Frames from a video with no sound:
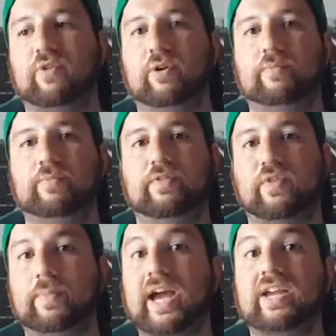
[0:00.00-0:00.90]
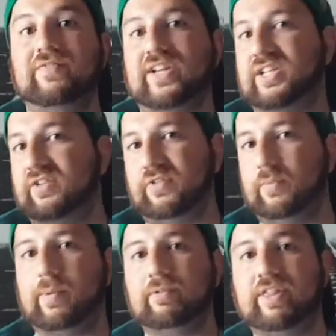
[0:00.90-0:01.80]
from that convention, if you
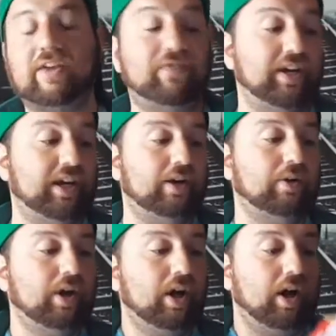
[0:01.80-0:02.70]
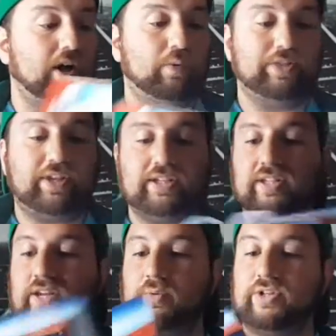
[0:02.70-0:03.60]
remember in that video. What they
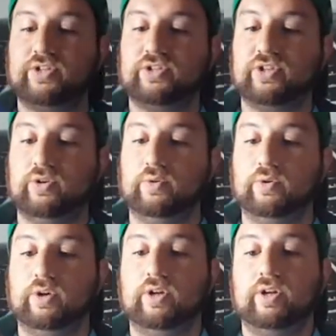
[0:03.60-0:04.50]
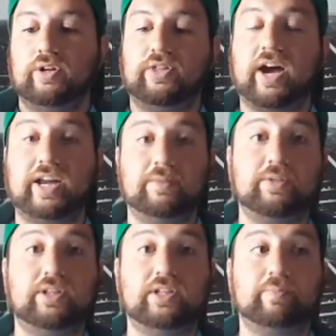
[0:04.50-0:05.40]
said was, so the items in this